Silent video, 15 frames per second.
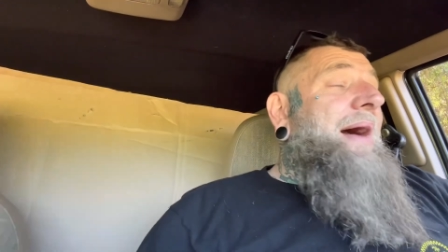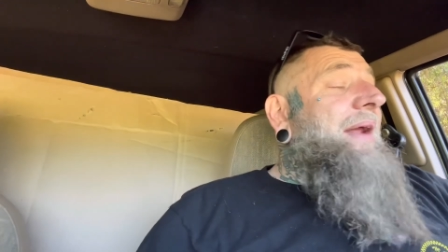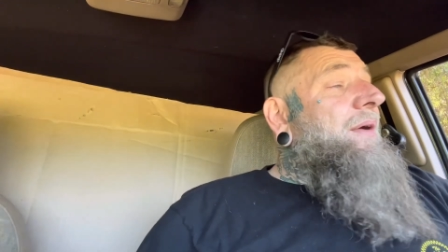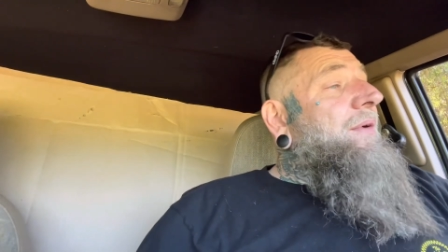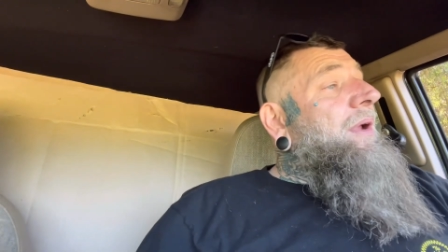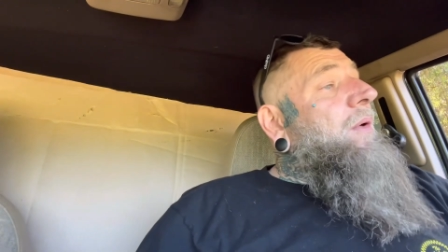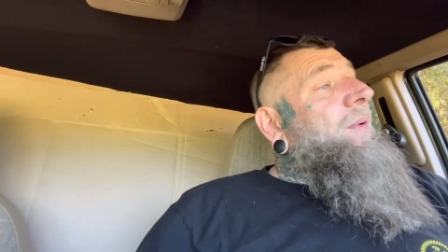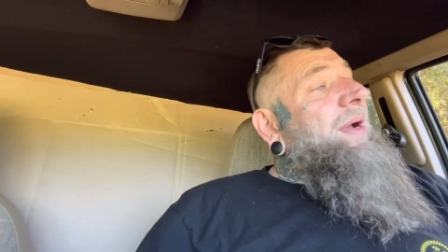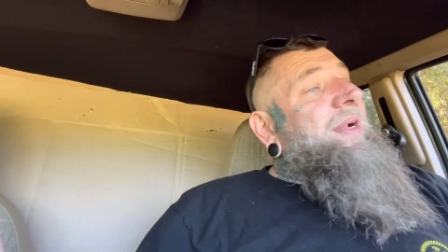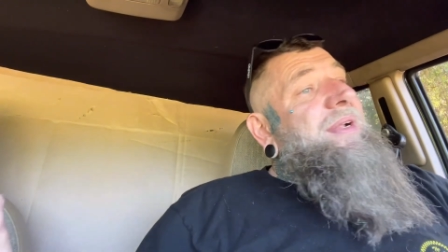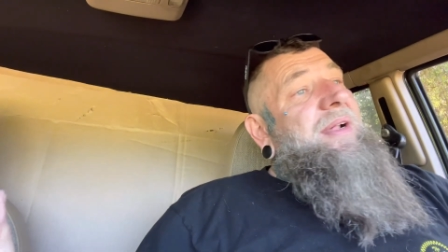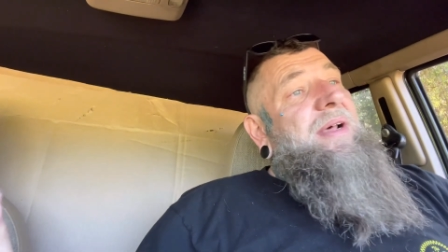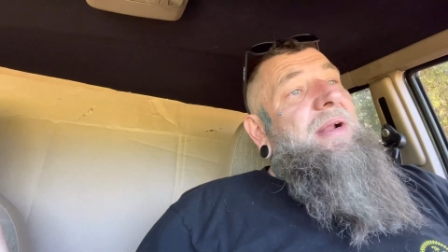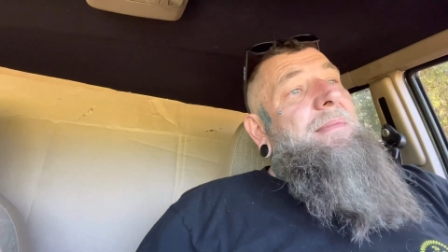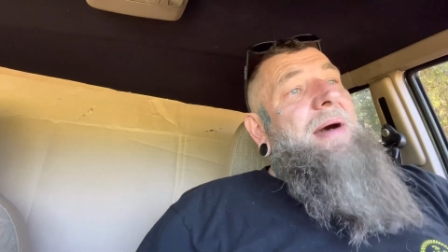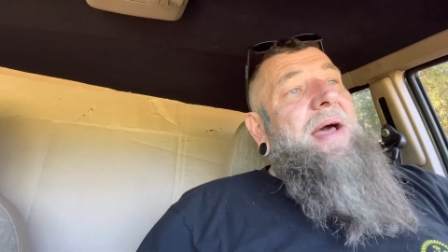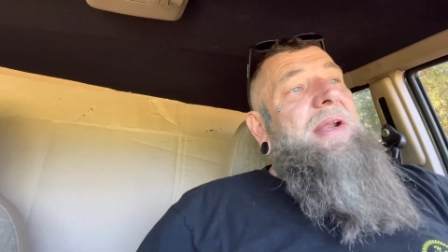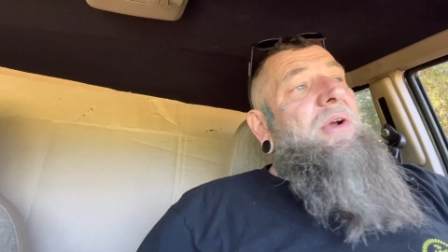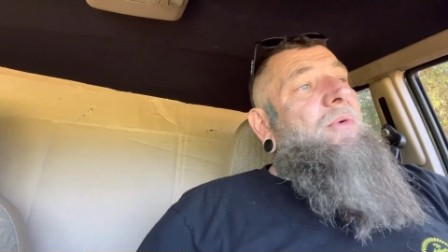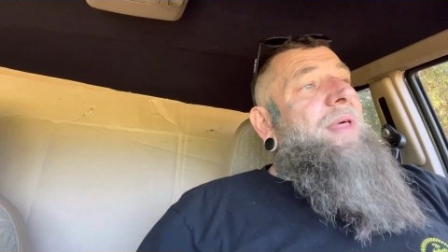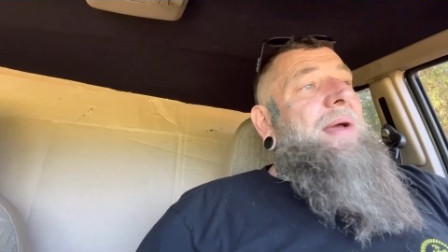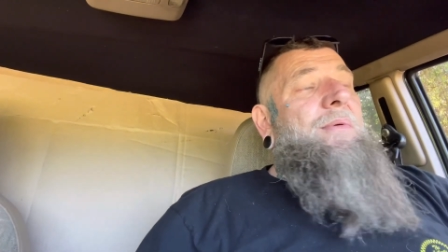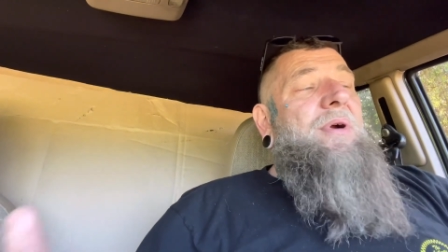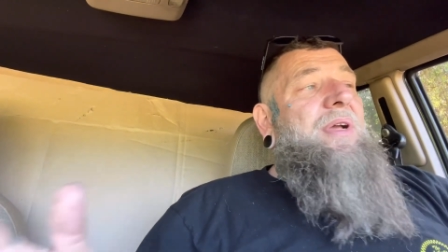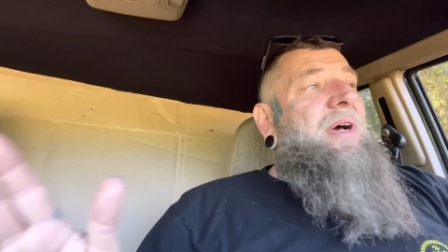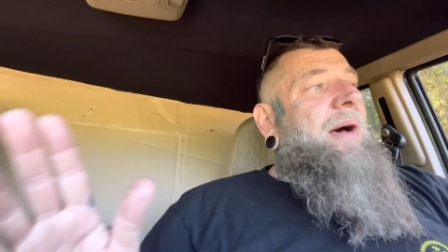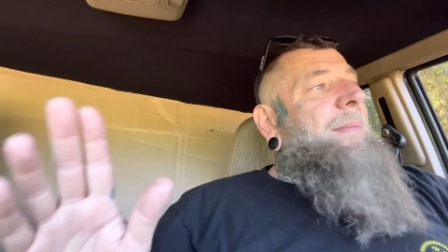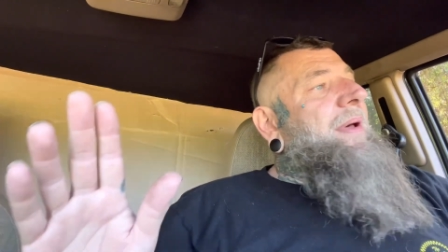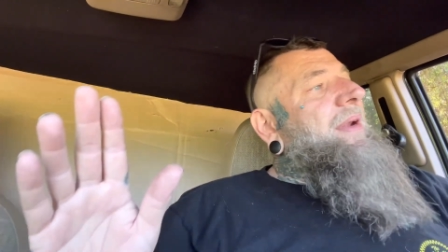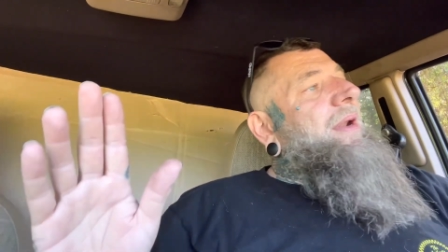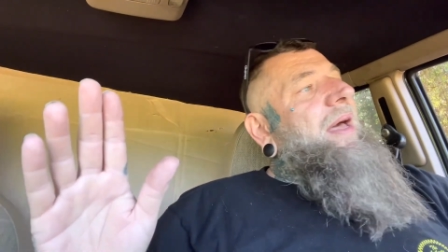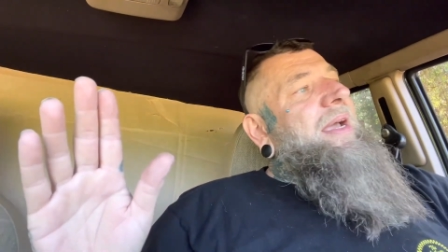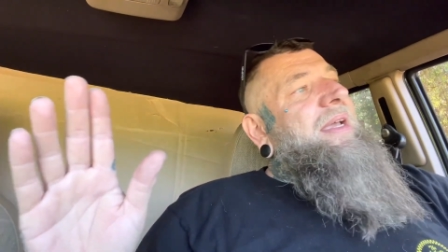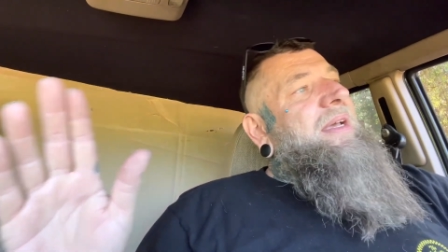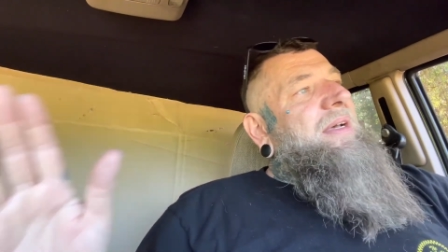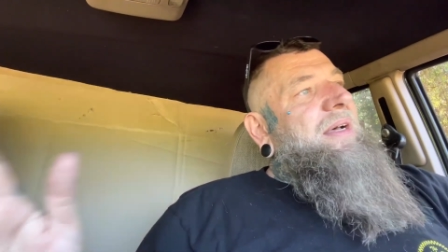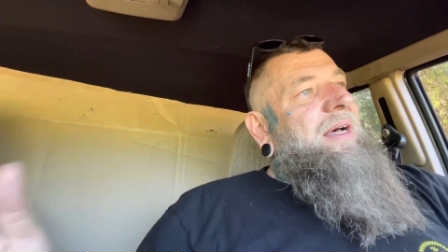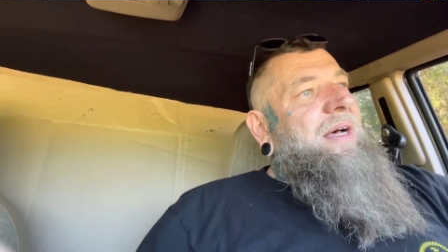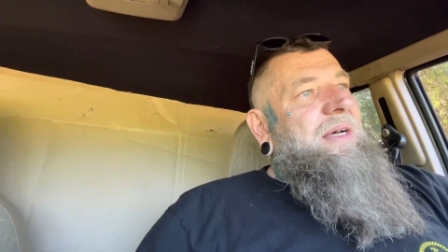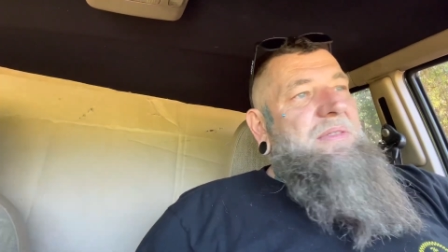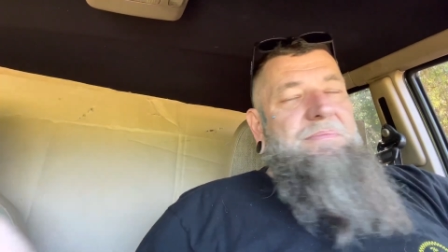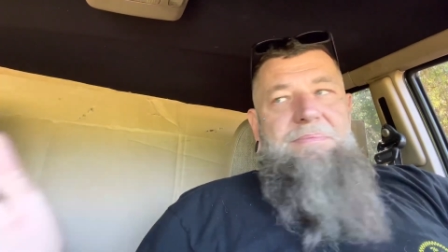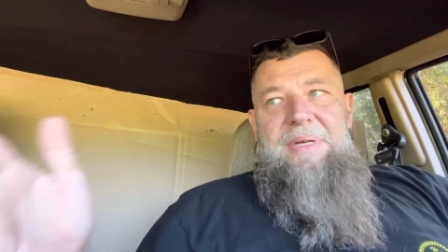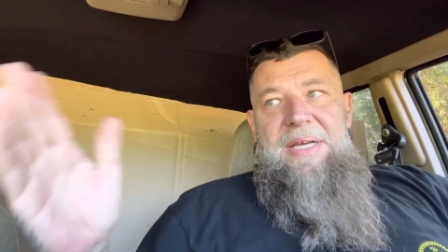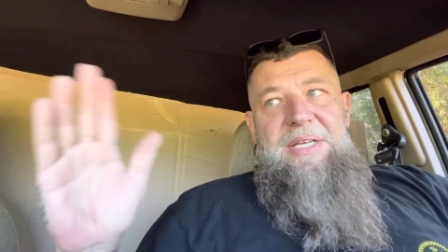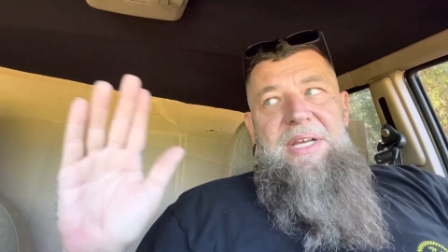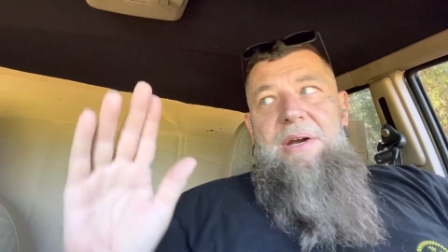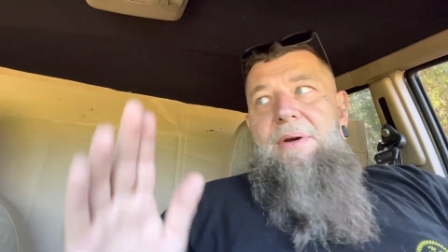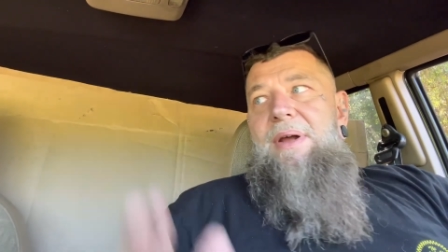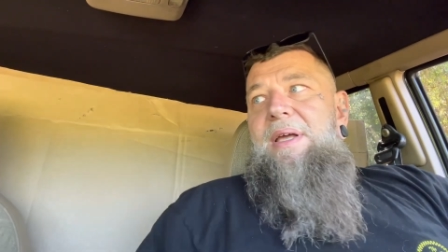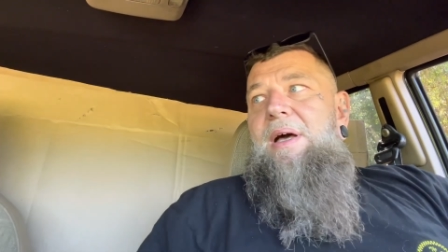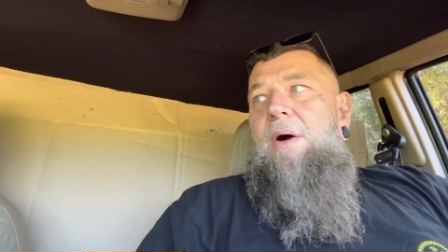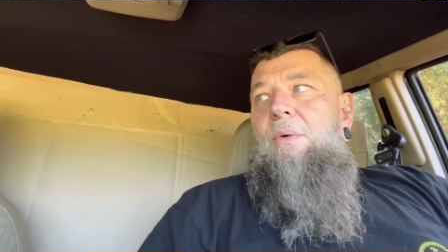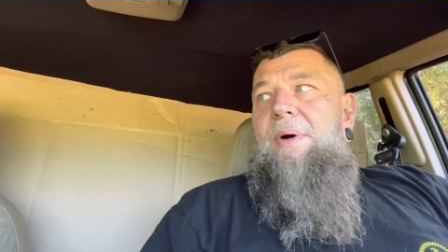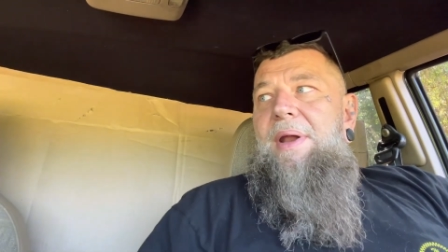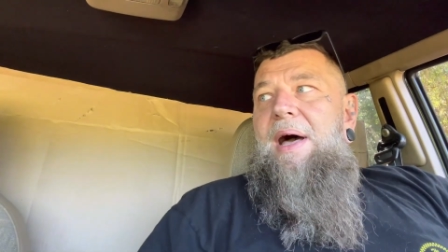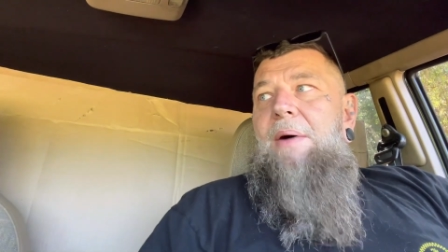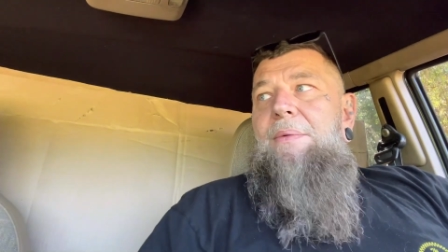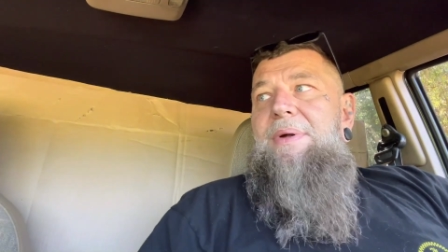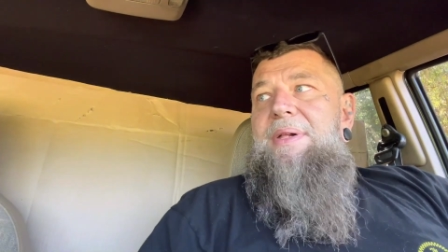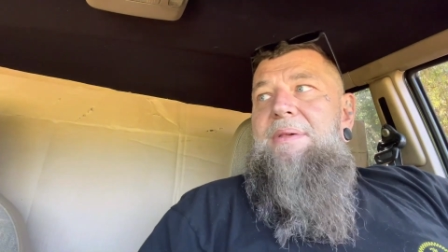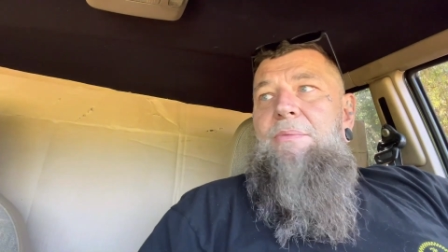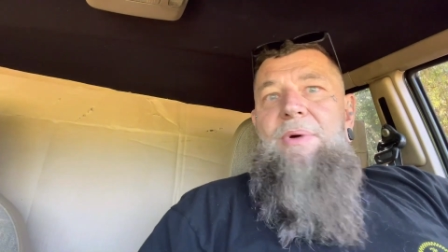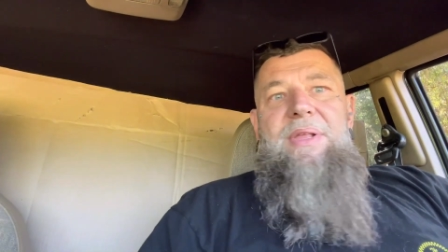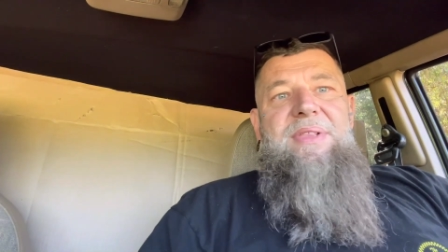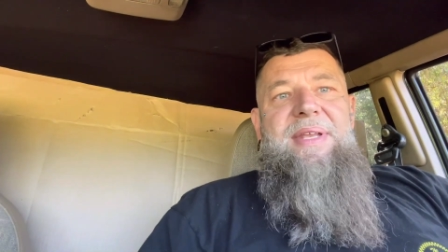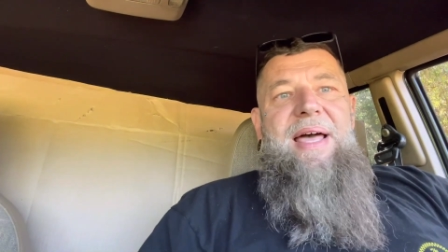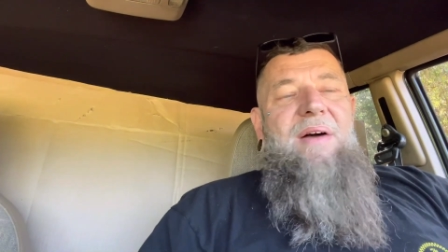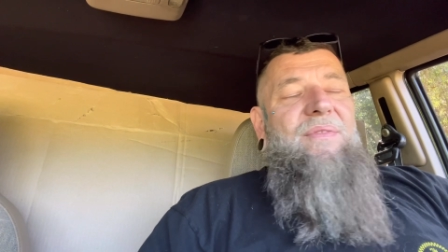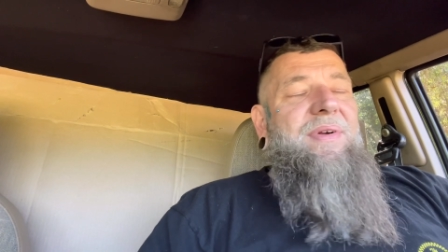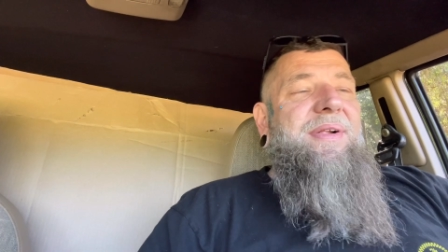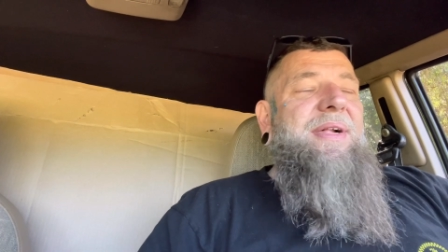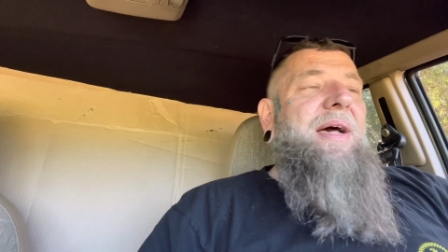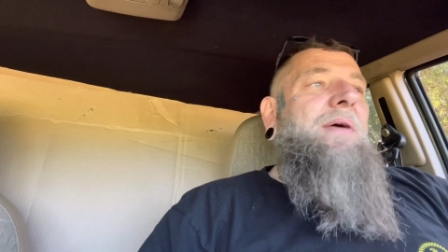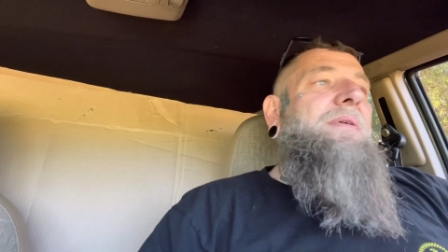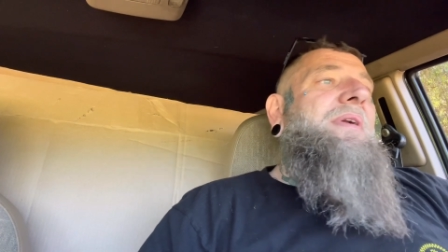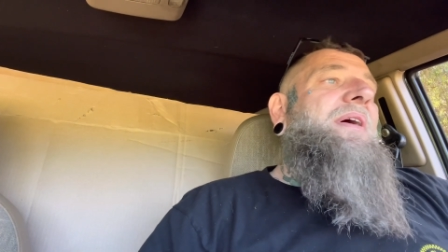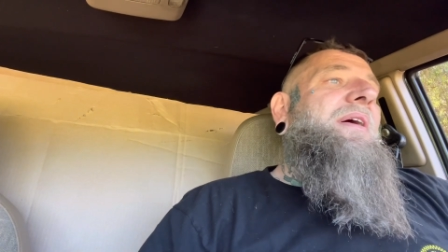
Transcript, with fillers: I don't know what's in them. I knew they were coming like uh, a year ago when I was with Down for Sound